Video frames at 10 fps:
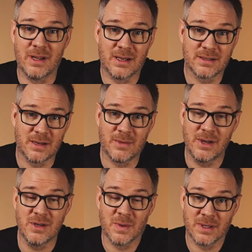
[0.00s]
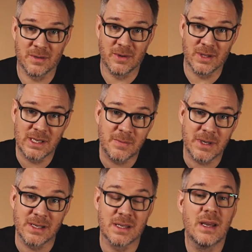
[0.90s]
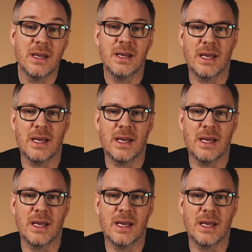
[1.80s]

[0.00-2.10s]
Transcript: the last time I used one, to be honest, because